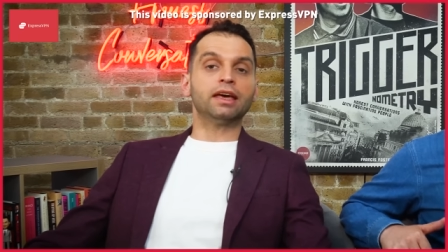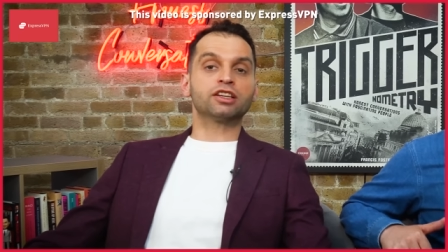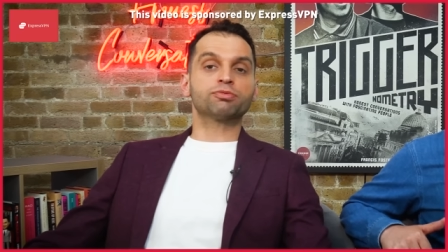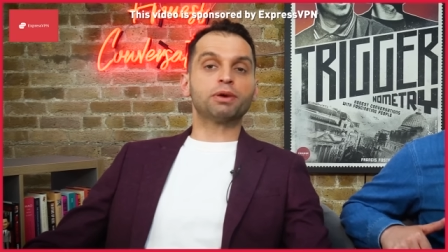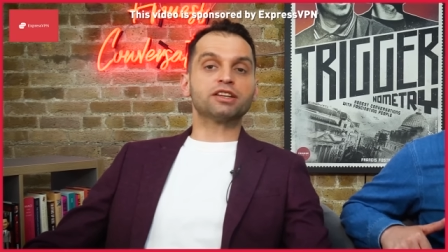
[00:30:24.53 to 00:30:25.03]

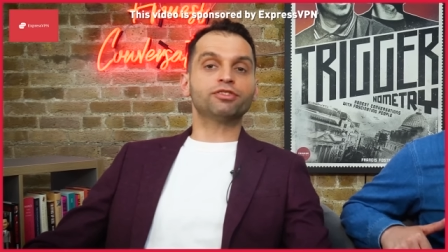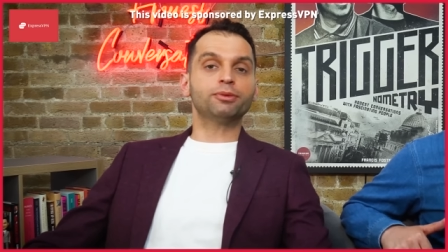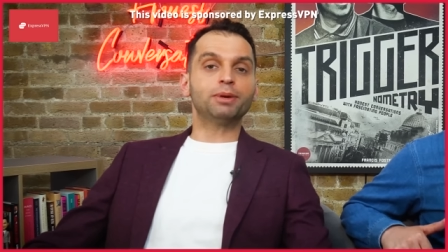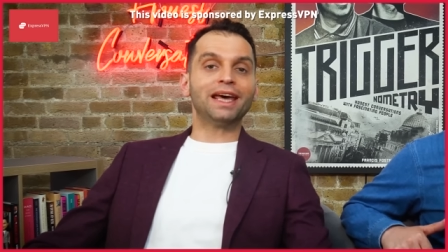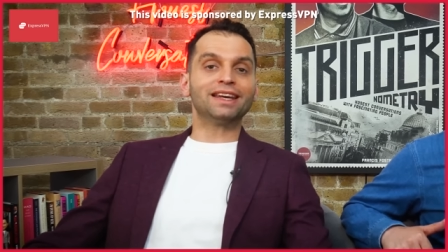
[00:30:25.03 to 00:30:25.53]

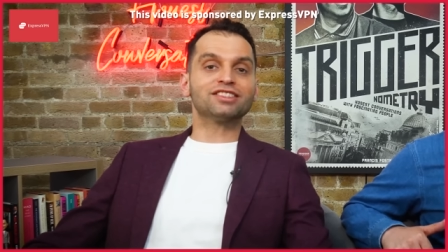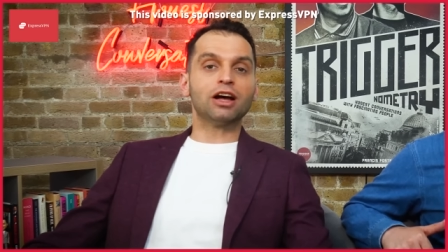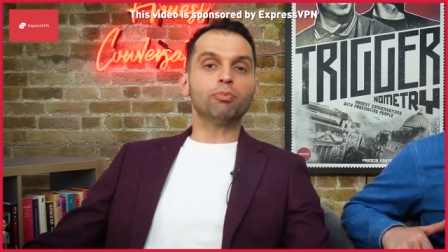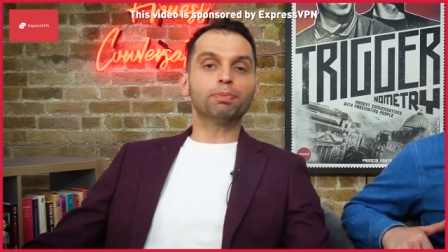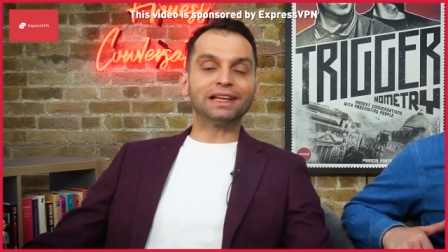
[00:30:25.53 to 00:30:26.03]
ExpressVPN is
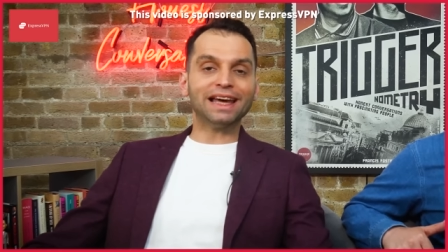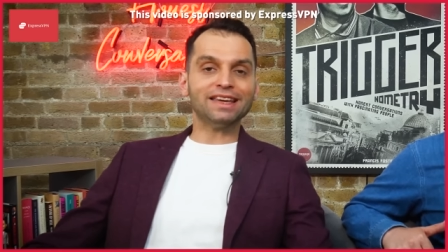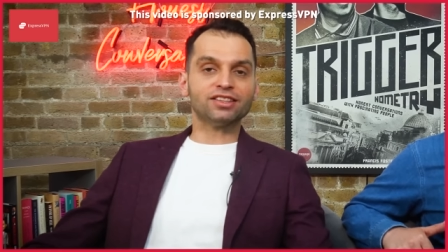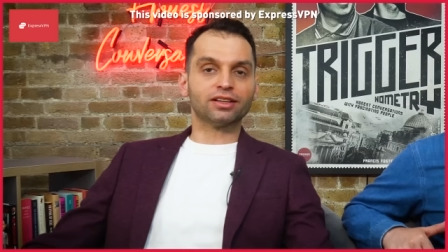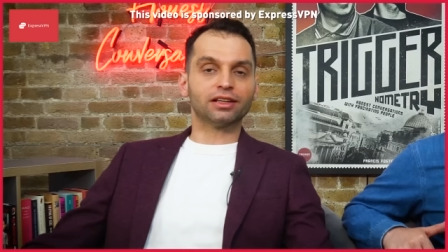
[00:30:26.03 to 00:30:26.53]
now
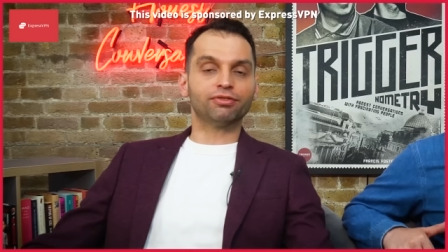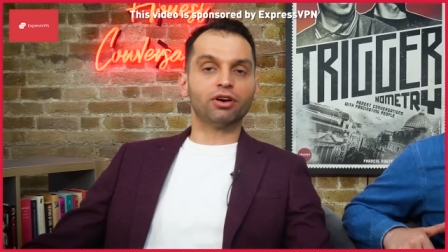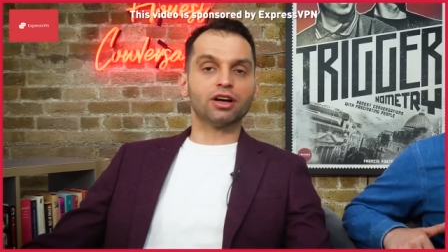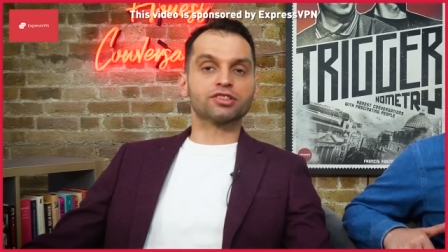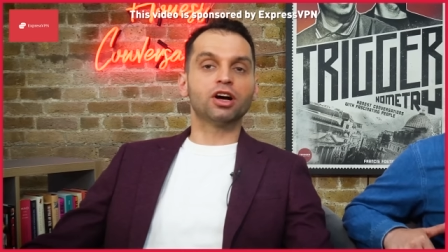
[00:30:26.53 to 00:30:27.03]
blazingly
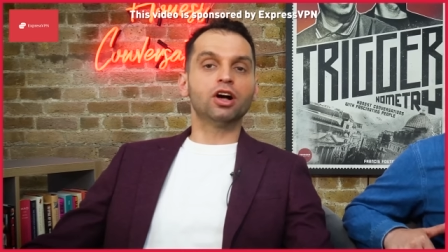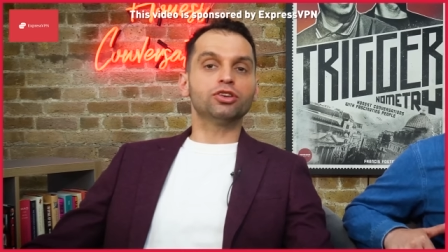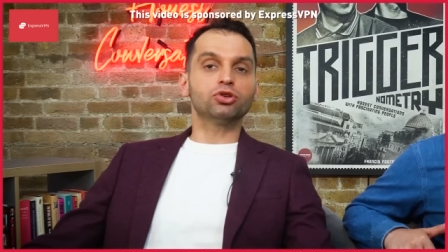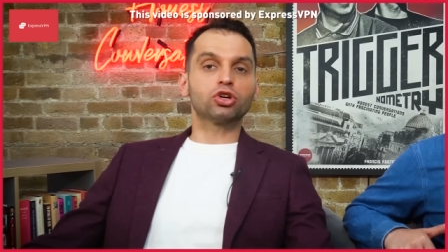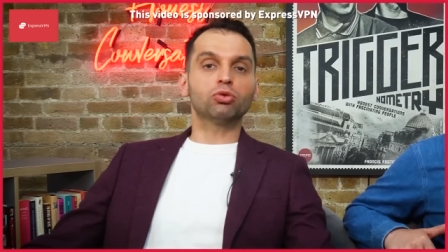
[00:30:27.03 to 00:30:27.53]
fast.
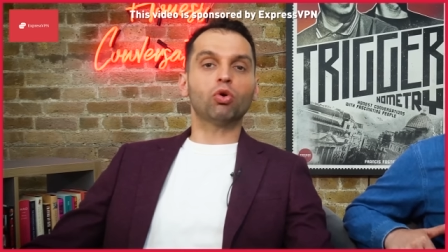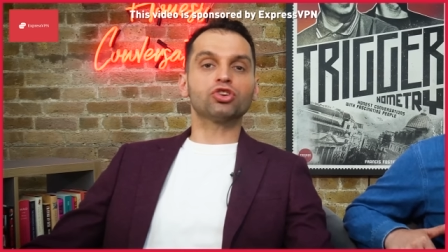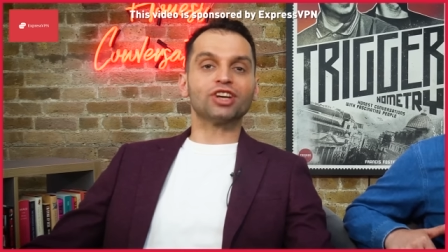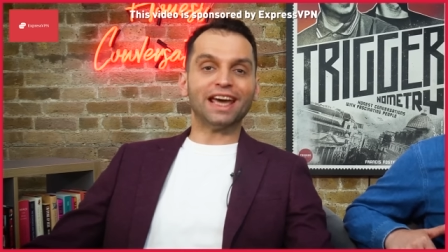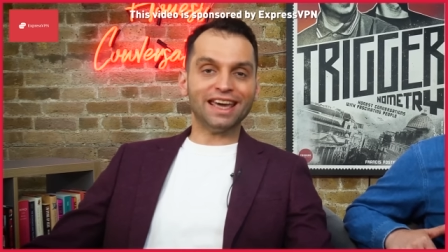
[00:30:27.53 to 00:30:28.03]
You can
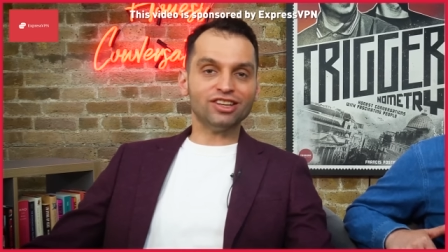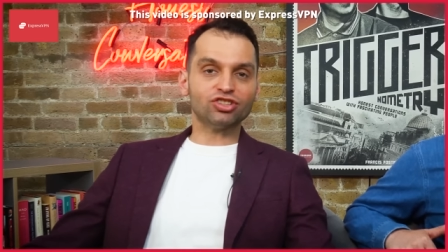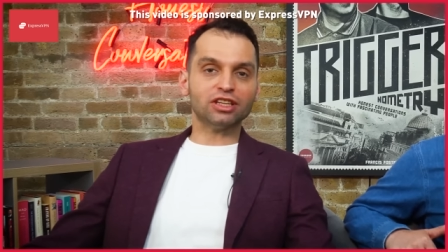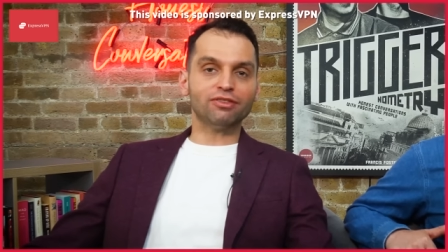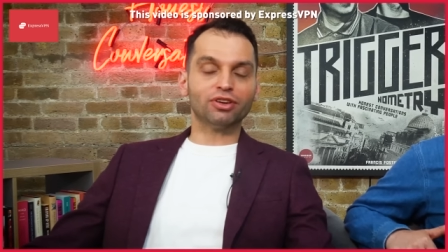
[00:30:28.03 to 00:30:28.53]
watch
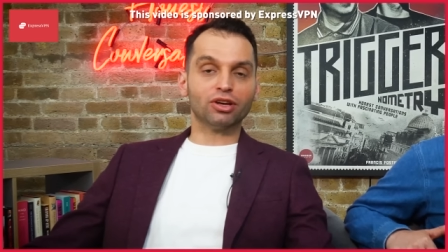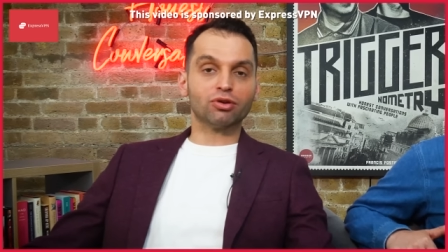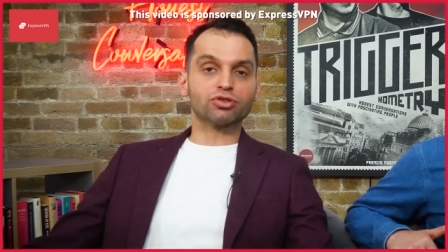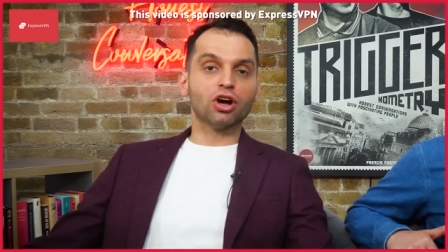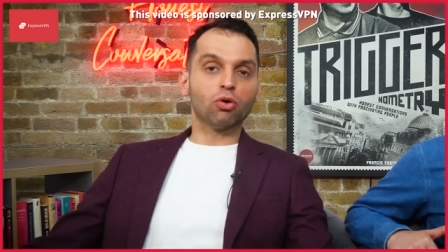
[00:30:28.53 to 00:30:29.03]
HD
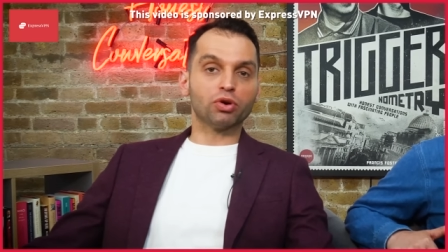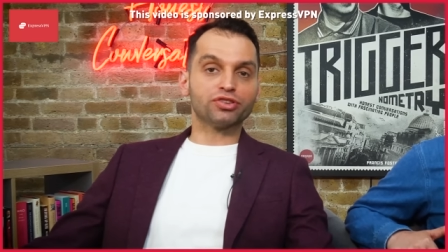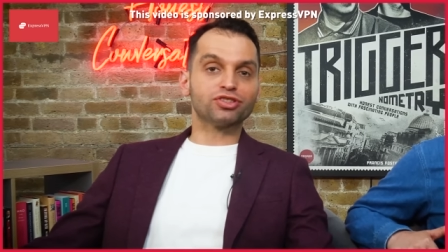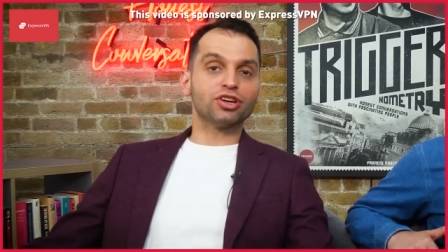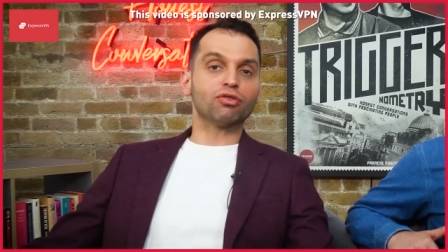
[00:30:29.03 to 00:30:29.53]
videos with
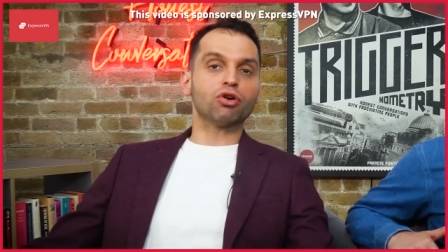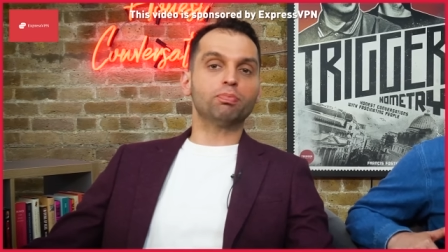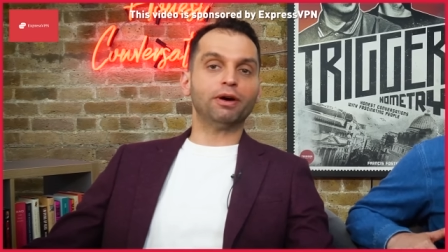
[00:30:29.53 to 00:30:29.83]
zero